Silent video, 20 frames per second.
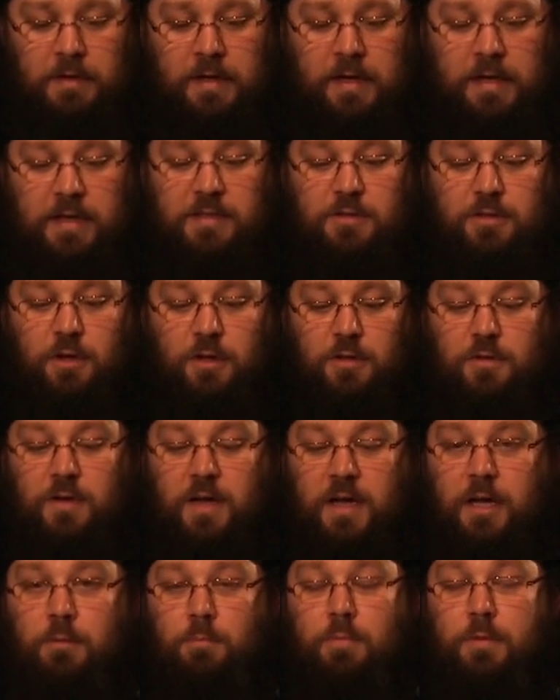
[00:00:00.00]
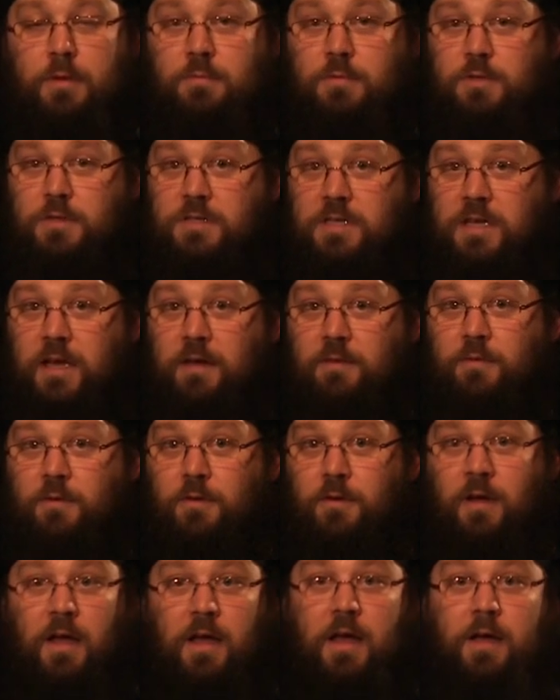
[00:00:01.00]
It is not to help them
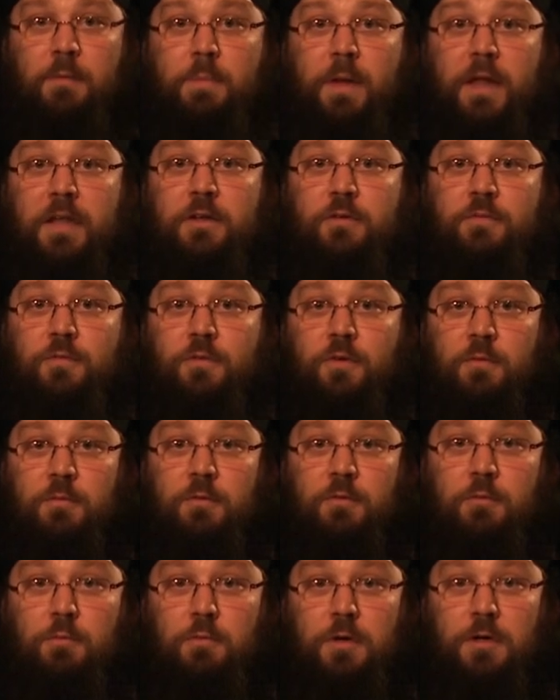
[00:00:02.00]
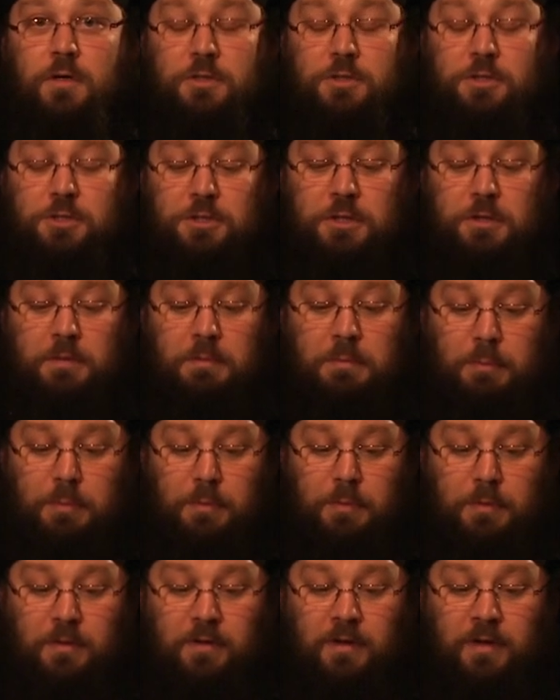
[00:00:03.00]
discover a better form of worship.
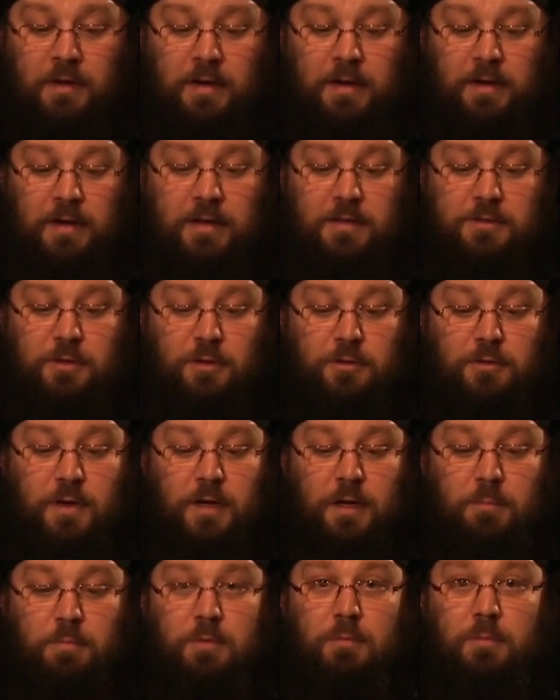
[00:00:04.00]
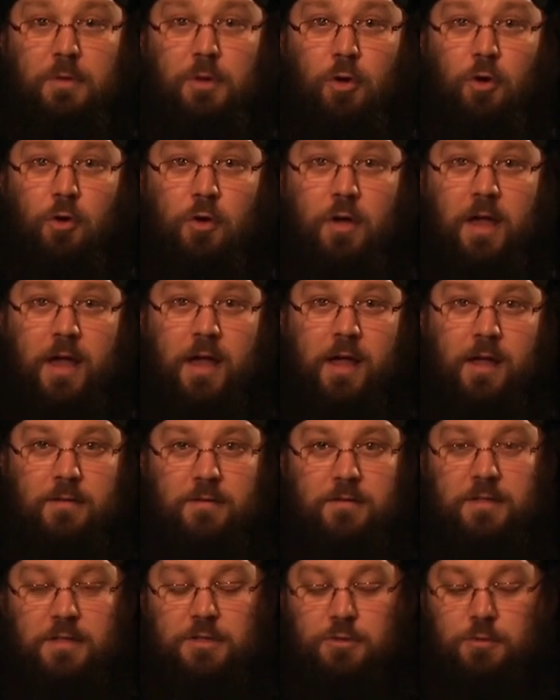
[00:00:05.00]
It is not to help them
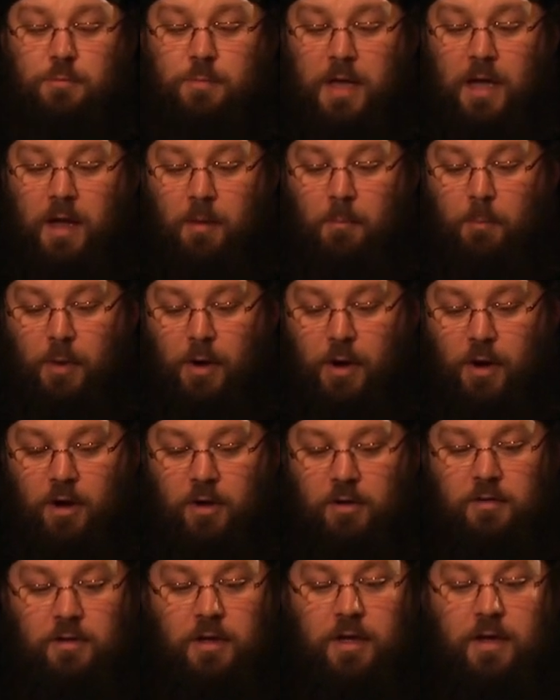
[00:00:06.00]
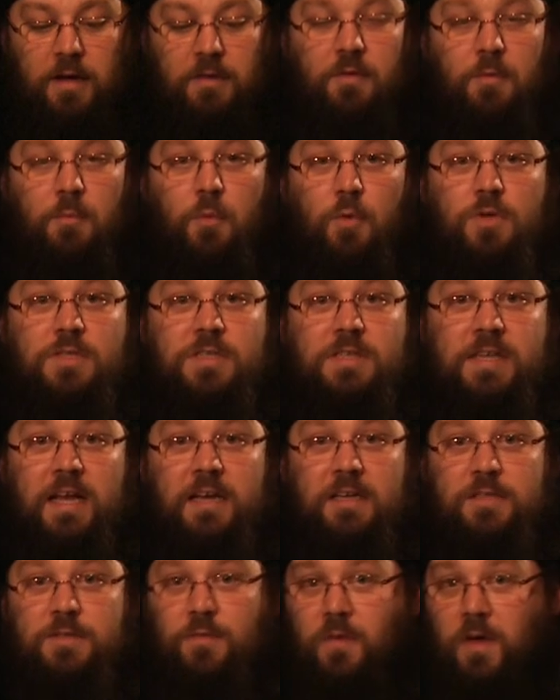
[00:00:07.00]
locate and to become part of a more
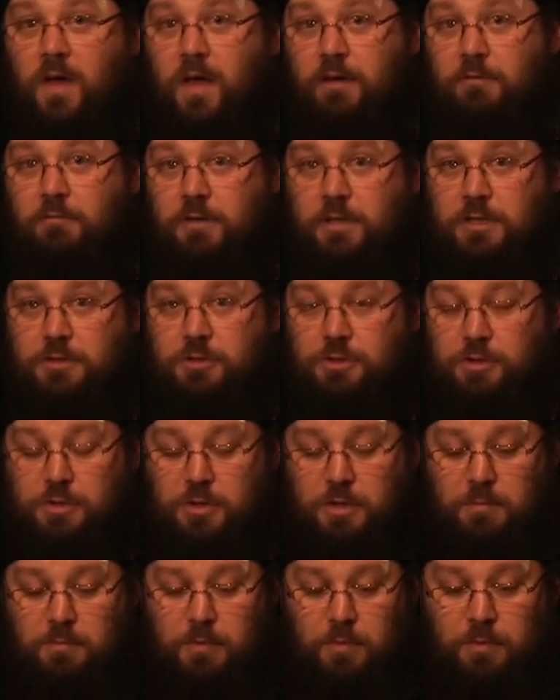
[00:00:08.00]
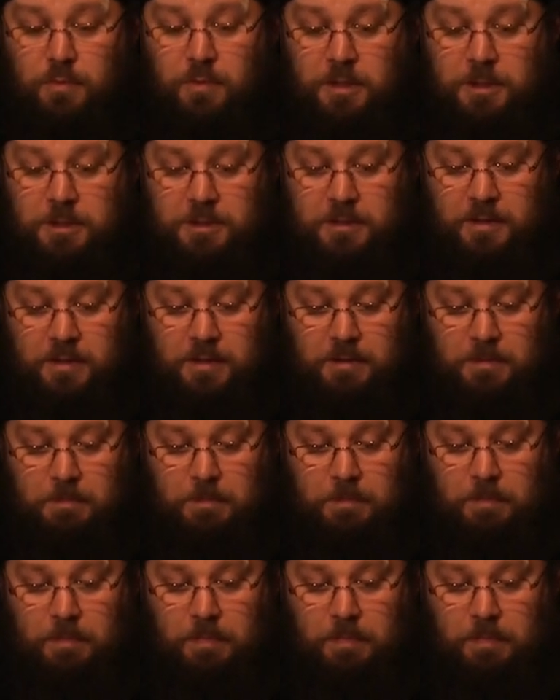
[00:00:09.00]
satisfying religious community.